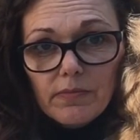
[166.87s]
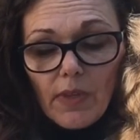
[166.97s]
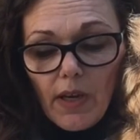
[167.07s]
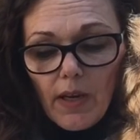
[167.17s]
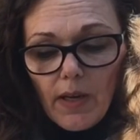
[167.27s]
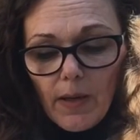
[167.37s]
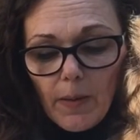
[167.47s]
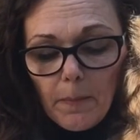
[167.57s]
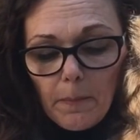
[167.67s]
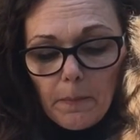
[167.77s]

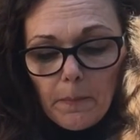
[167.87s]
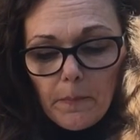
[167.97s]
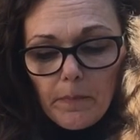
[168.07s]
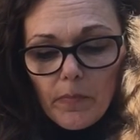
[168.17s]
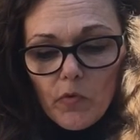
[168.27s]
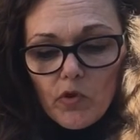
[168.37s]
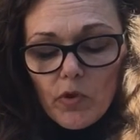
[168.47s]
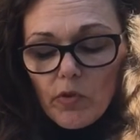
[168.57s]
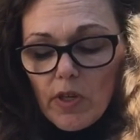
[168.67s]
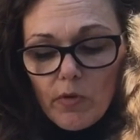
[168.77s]
Um, so
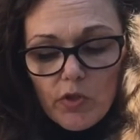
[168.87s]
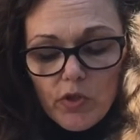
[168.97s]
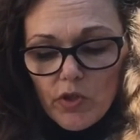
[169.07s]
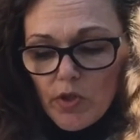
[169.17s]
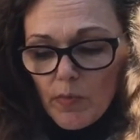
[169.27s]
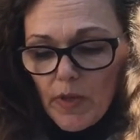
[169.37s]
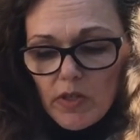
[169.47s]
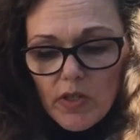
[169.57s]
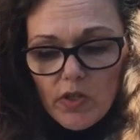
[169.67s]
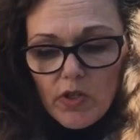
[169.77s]
there was just a
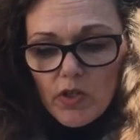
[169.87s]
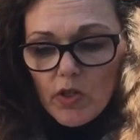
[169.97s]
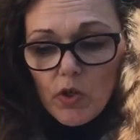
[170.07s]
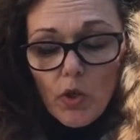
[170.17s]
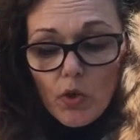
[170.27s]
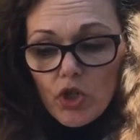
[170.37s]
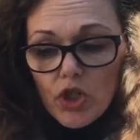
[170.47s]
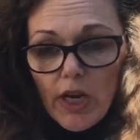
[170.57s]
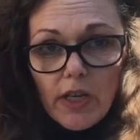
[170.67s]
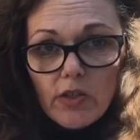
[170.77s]
message. No
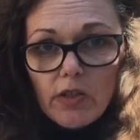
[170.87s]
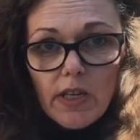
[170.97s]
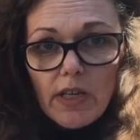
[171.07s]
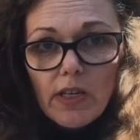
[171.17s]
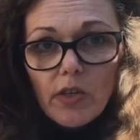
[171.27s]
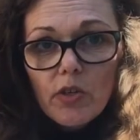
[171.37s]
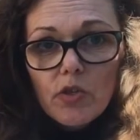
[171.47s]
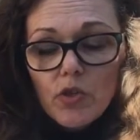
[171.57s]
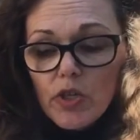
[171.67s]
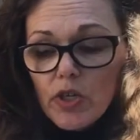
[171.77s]
shade on any
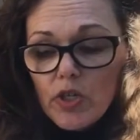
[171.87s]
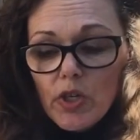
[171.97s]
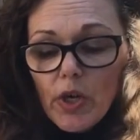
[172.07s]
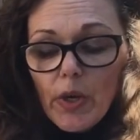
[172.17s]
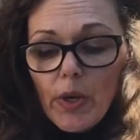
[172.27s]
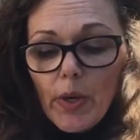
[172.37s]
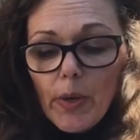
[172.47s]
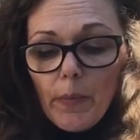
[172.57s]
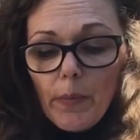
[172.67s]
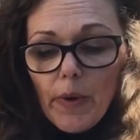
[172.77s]
countries,
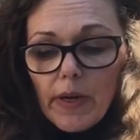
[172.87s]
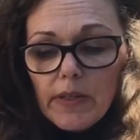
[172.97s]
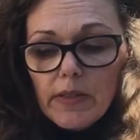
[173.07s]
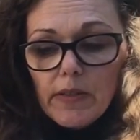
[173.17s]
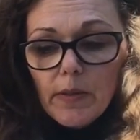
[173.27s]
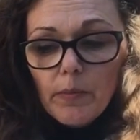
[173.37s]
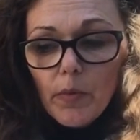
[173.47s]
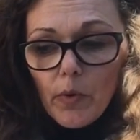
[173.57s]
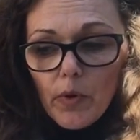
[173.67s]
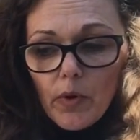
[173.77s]
but the
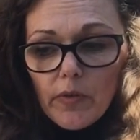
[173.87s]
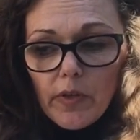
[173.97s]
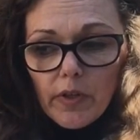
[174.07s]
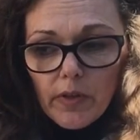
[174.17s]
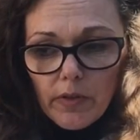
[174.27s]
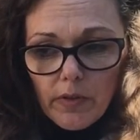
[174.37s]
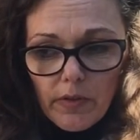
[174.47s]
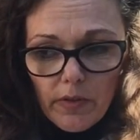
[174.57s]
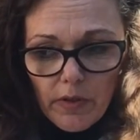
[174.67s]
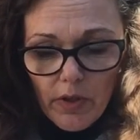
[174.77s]
more
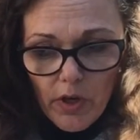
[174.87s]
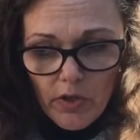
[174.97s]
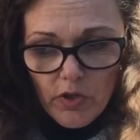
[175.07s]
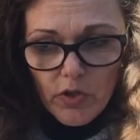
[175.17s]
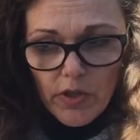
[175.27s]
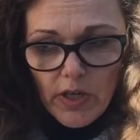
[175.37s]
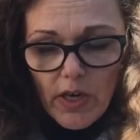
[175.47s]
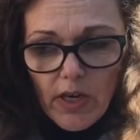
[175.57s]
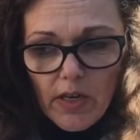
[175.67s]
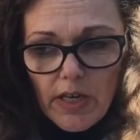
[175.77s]
the country
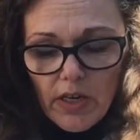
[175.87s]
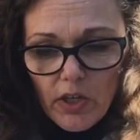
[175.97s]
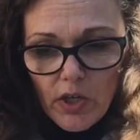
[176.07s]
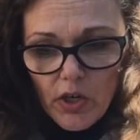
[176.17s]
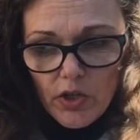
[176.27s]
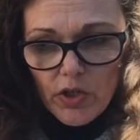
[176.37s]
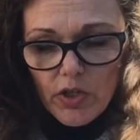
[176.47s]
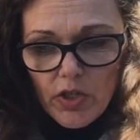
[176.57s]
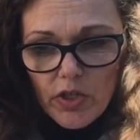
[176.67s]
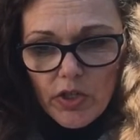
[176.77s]
are in
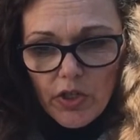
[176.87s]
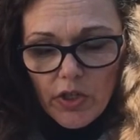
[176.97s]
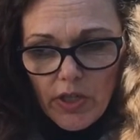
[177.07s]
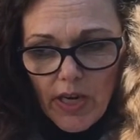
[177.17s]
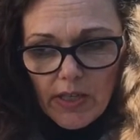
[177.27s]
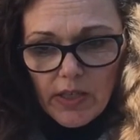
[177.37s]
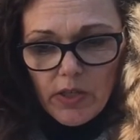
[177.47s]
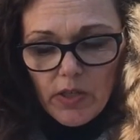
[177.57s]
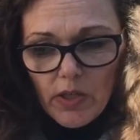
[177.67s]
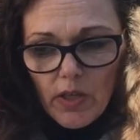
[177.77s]
consciousness
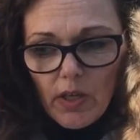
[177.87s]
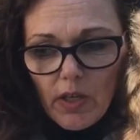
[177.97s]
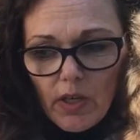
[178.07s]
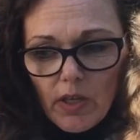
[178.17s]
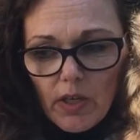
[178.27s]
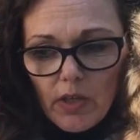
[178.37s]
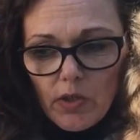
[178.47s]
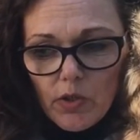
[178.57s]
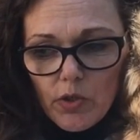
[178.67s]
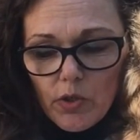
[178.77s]
connected
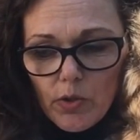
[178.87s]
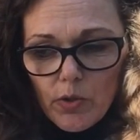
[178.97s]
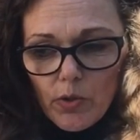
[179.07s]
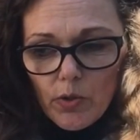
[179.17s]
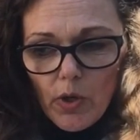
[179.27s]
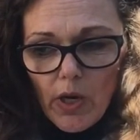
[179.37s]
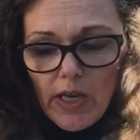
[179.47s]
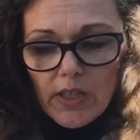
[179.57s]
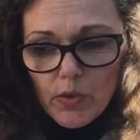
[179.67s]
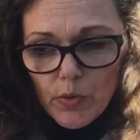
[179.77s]
to
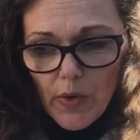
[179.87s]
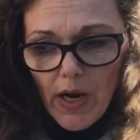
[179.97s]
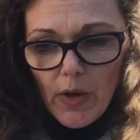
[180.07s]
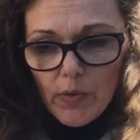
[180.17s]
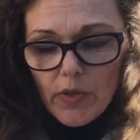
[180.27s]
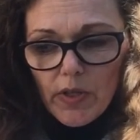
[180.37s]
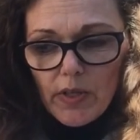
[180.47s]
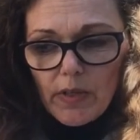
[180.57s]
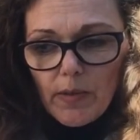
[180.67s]
and grounded,